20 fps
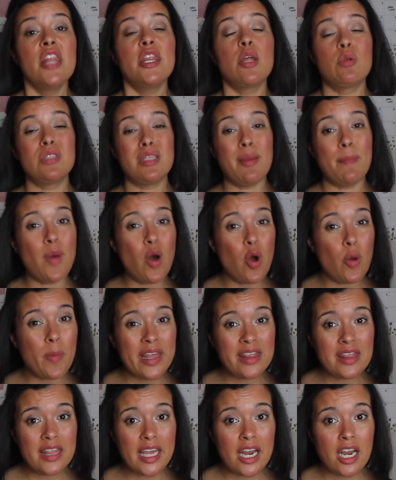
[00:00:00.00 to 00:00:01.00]
There was a
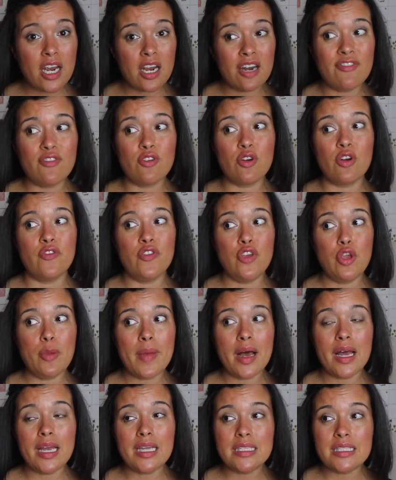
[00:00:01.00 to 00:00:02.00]
moment there for a few
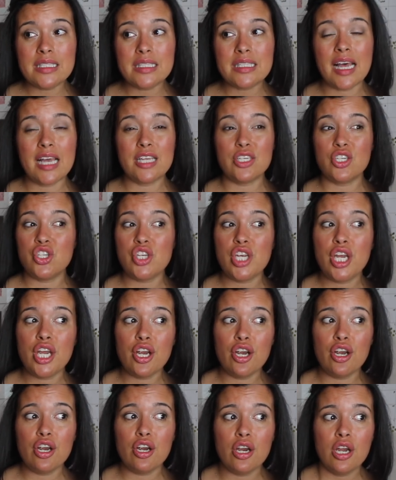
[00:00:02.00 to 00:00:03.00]
months last
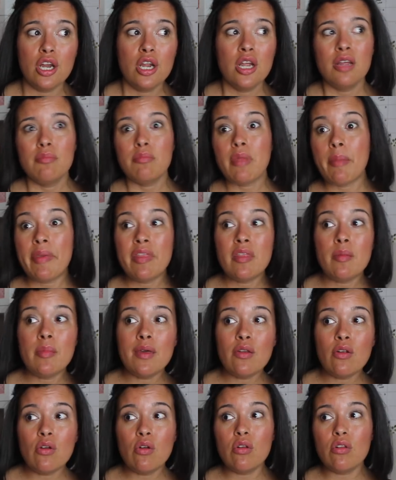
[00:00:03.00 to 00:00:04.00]
year, maybe in the
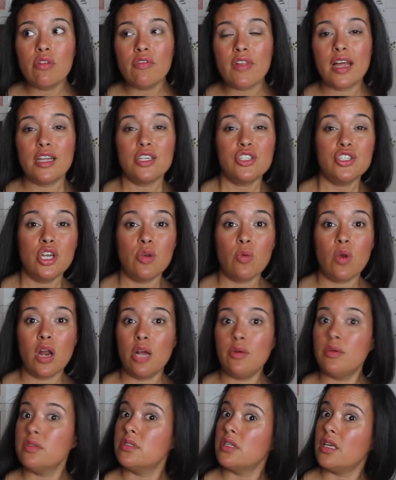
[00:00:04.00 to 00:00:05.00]
middle of last year, where I
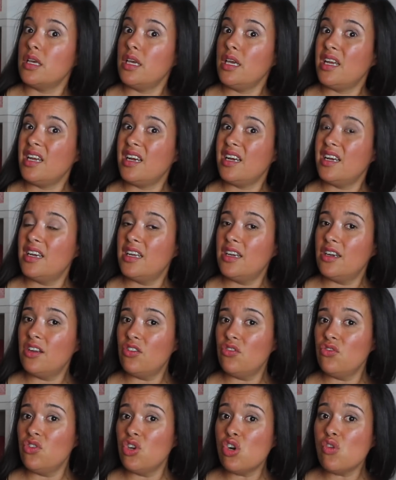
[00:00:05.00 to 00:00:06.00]
was like, I
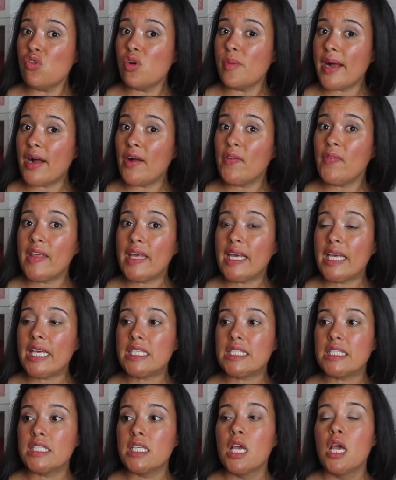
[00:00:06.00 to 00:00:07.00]
don't know about
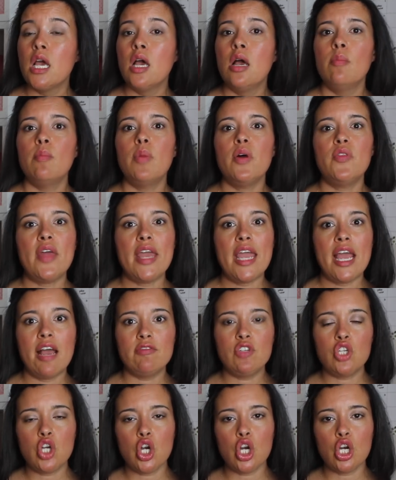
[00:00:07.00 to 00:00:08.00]
this, but they
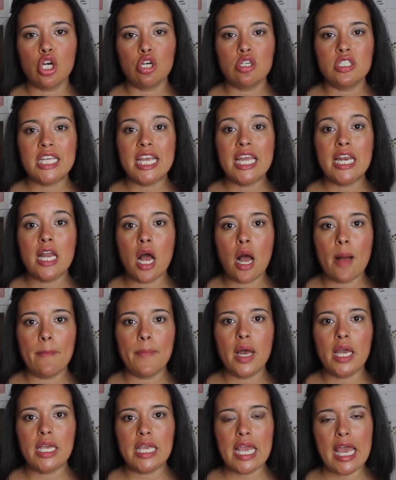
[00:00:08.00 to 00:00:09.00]
have turned it
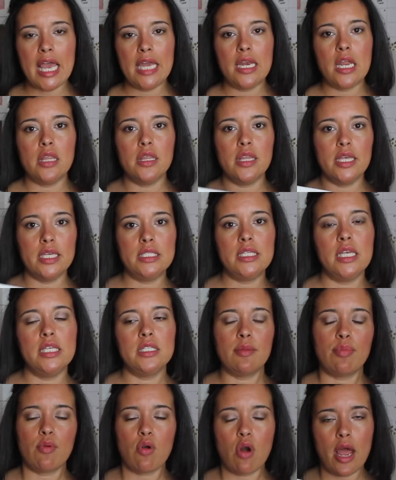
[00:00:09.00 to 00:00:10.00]
up again. And this is
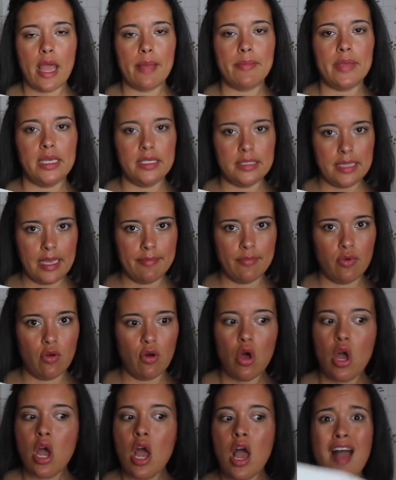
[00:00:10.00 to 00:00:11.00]
a prime
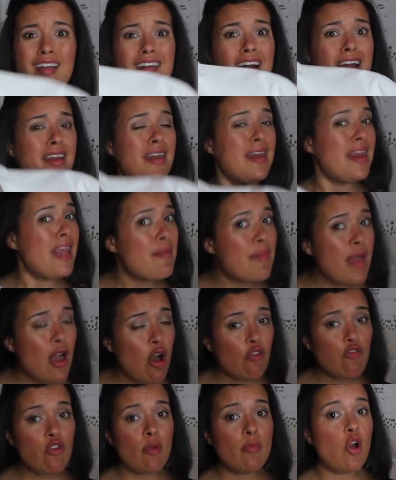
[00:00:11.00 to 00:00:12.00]
example. I got an
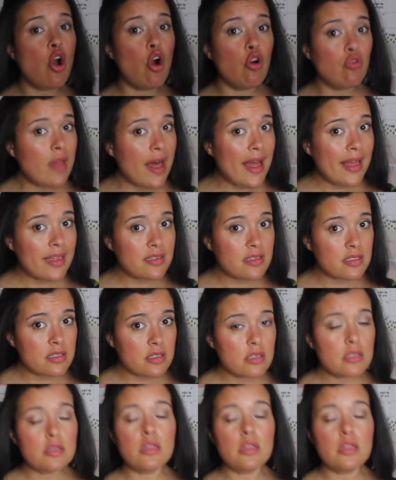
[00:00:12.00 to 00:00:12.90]
email from Colette.